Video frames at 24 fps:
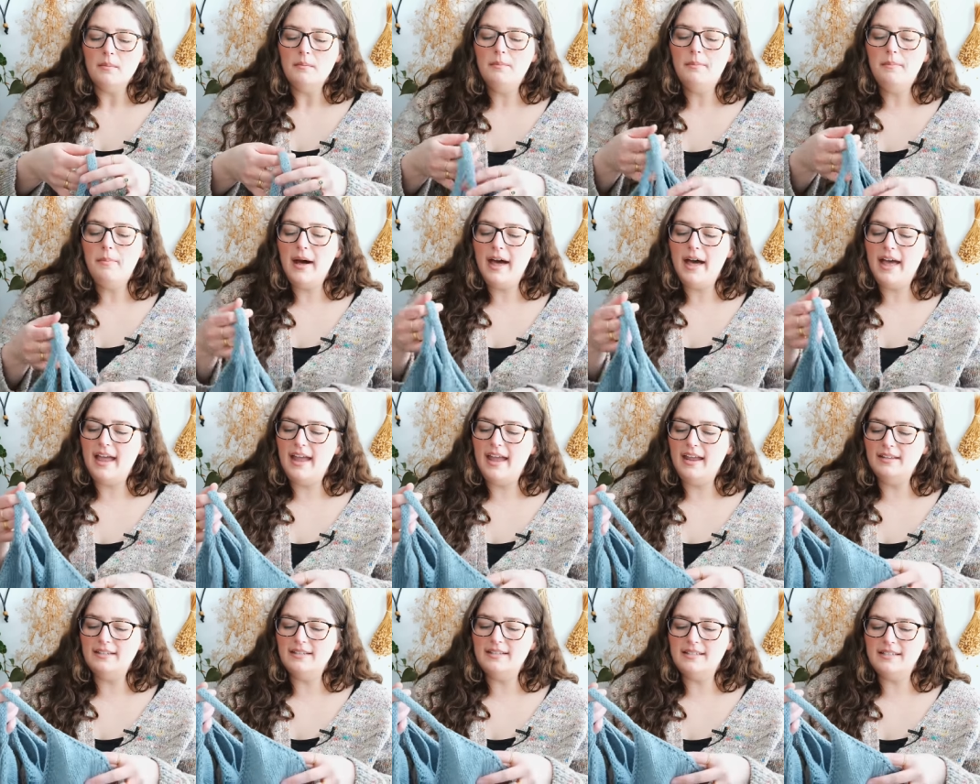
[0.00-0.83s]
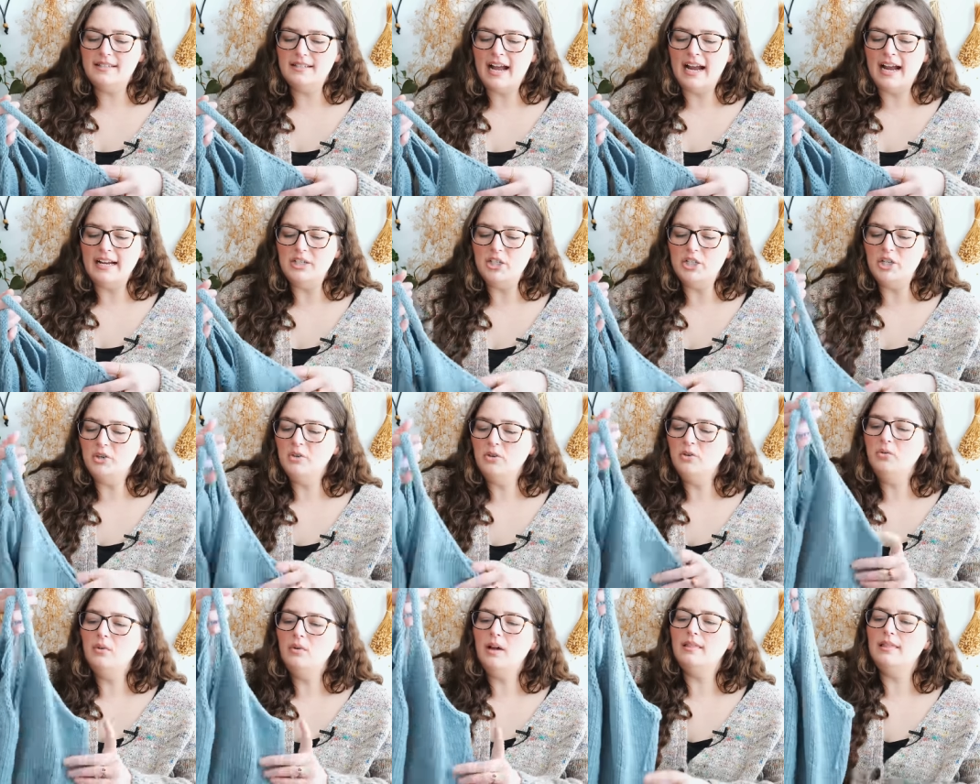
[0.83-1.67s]
But I
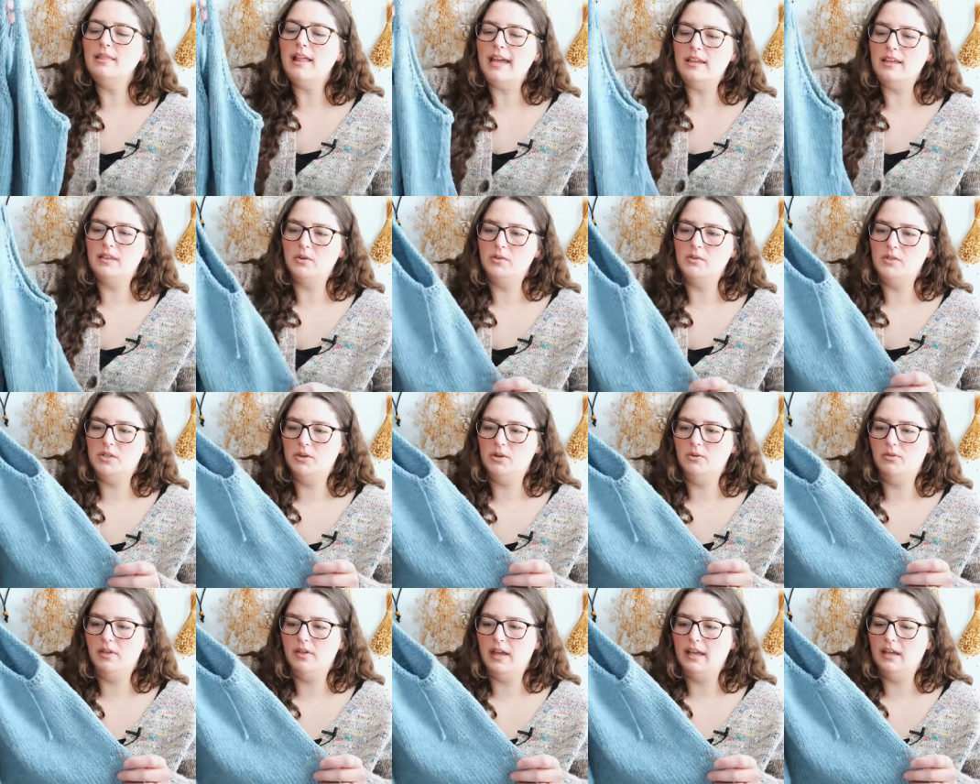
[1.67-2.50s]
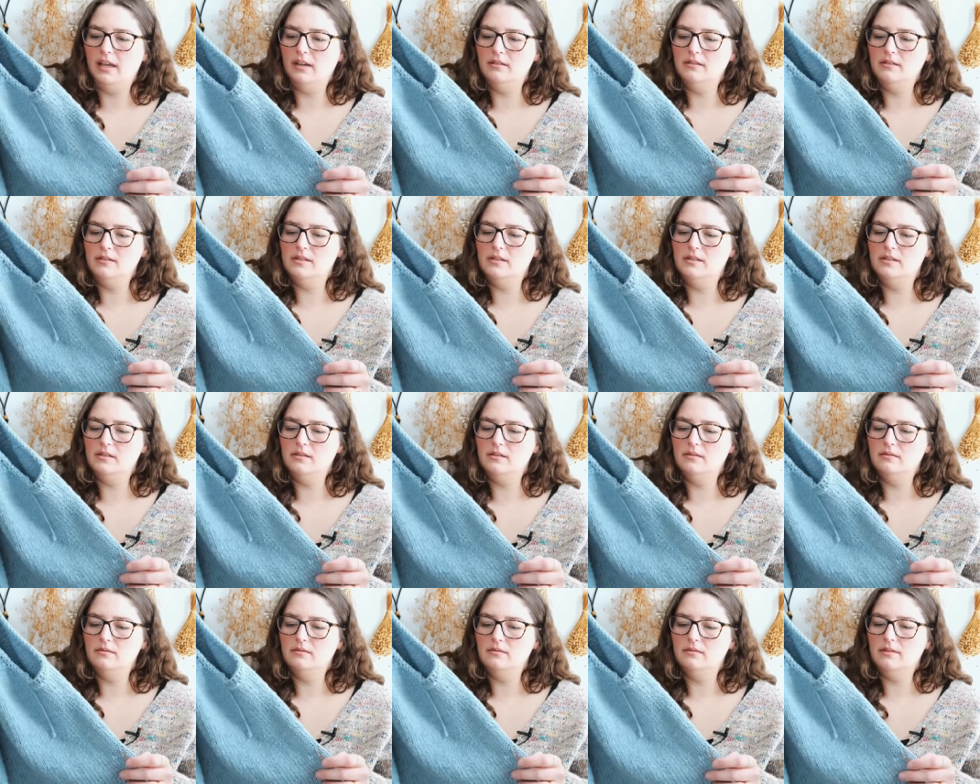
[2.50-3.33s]
do like those two things.
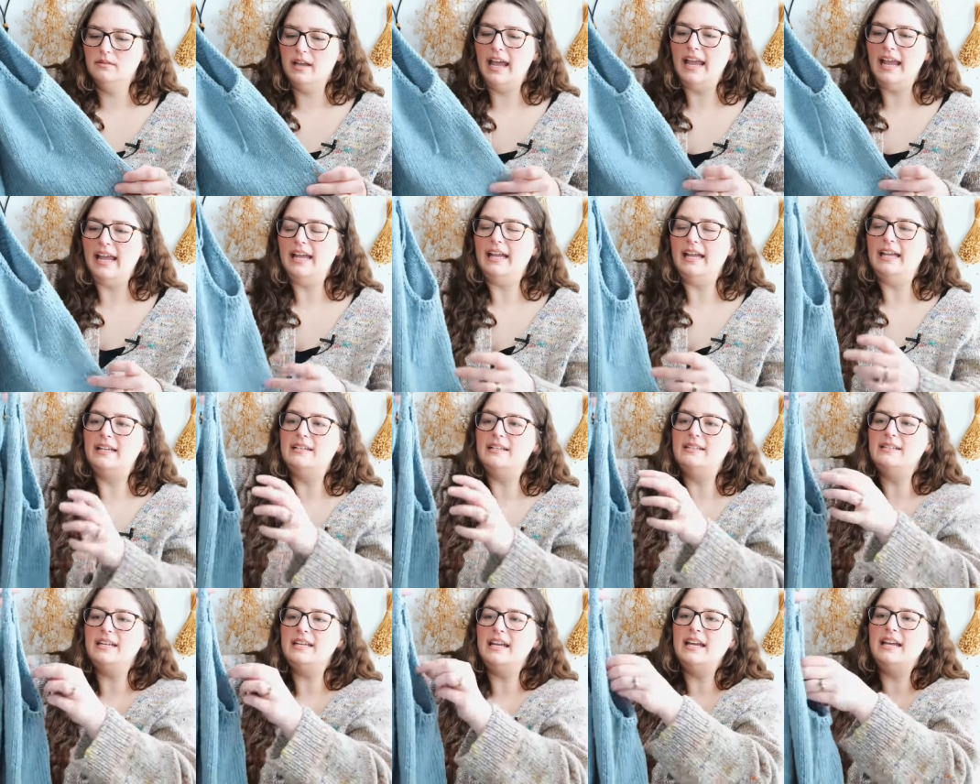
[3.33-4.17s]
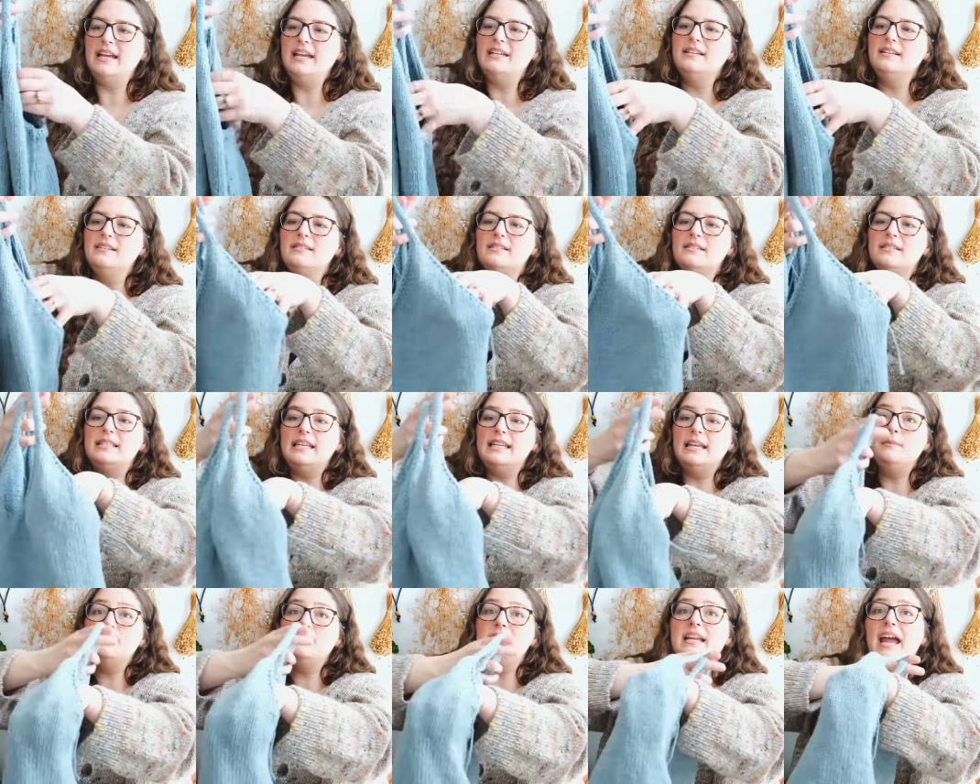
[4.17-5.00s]
And it
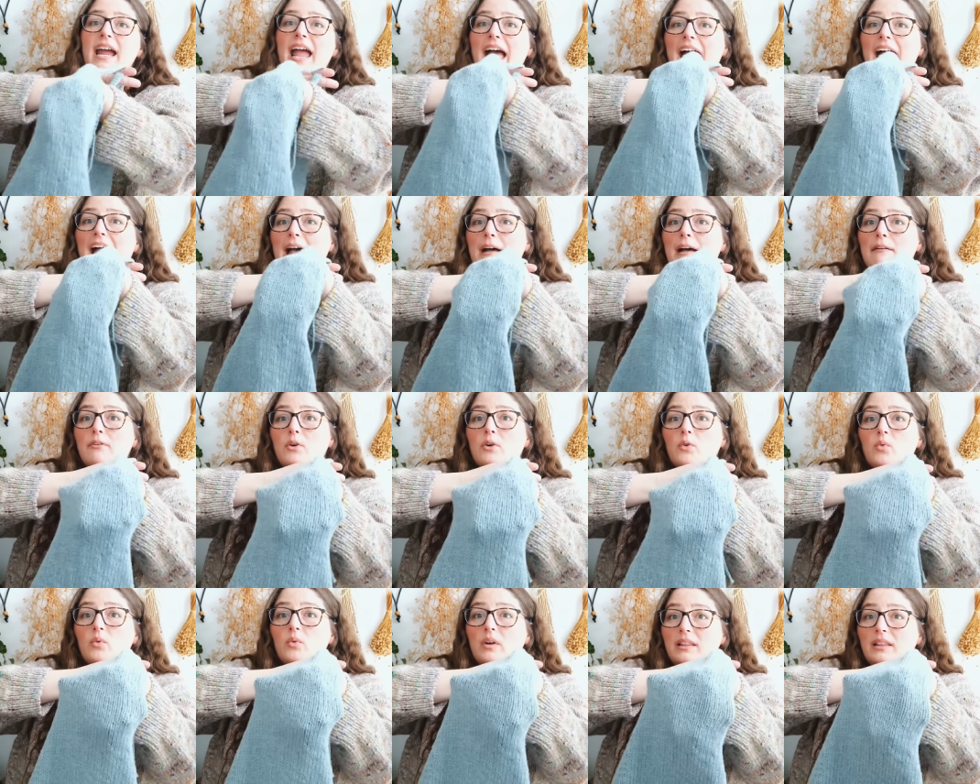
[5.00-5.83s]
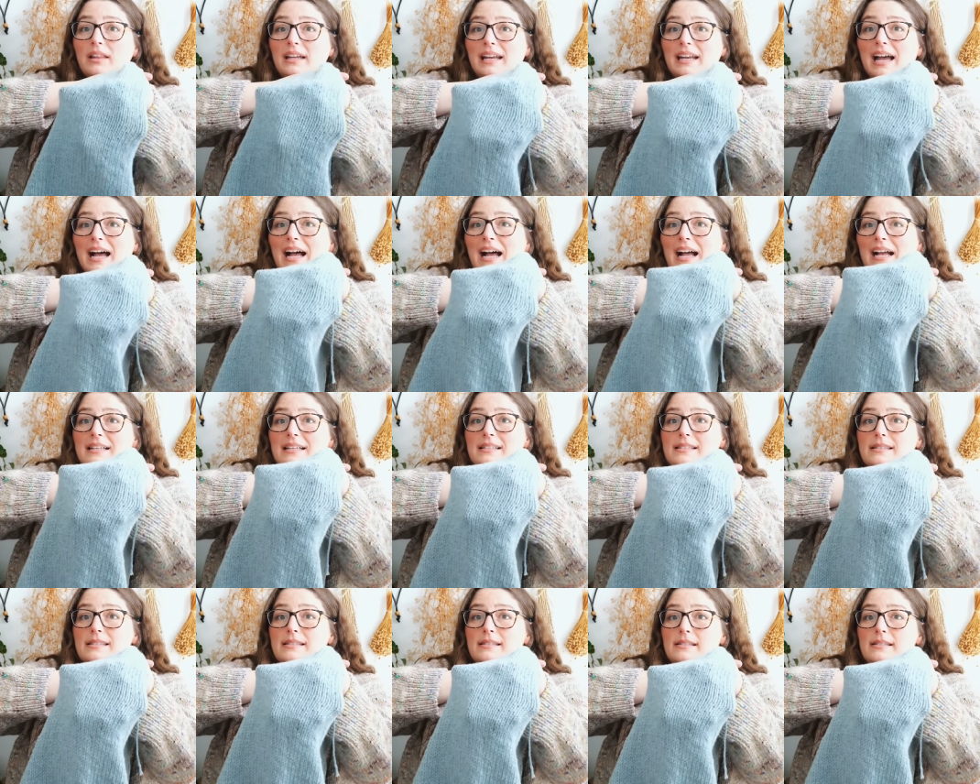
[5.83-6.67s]
seems to have a really
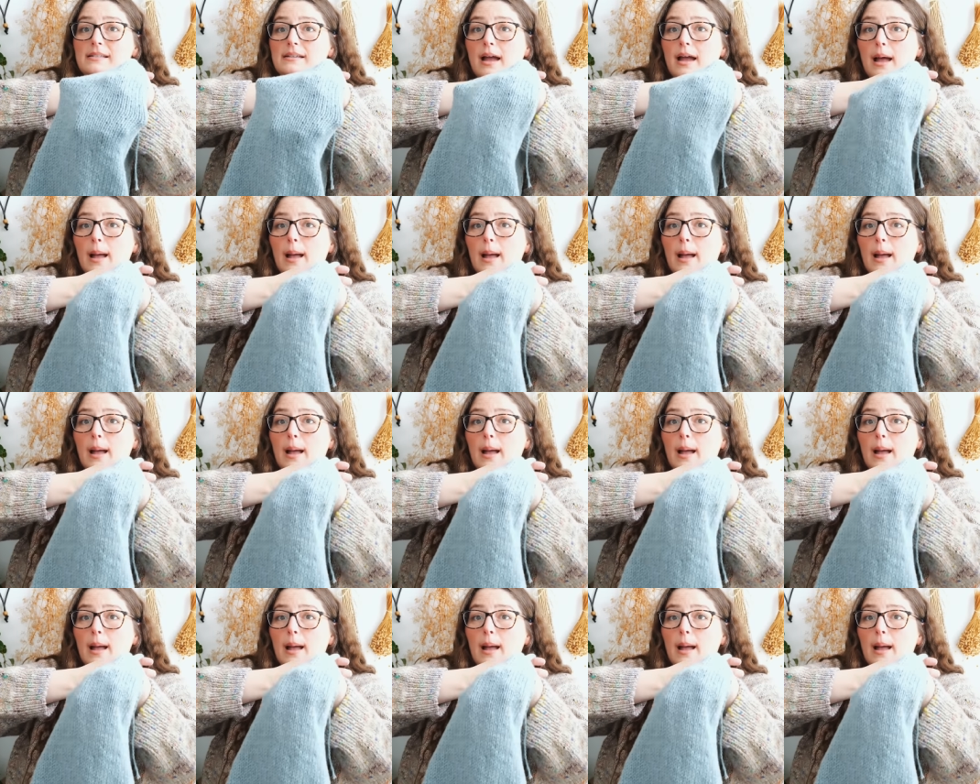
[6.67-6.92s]
nice